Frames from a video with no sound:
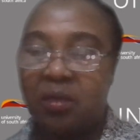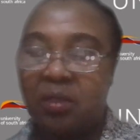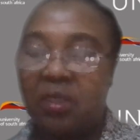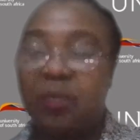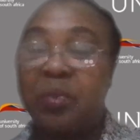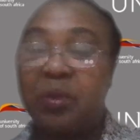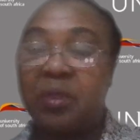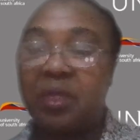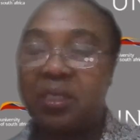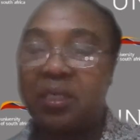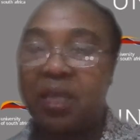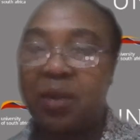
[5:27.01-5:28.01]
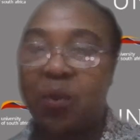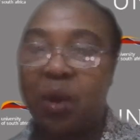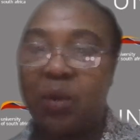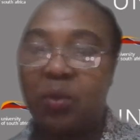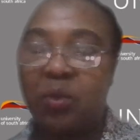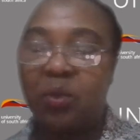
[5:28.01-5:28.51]
simple things that
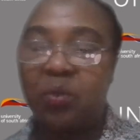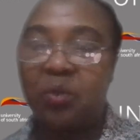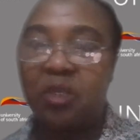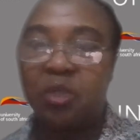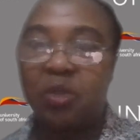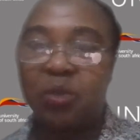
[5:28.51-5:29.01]
one would wish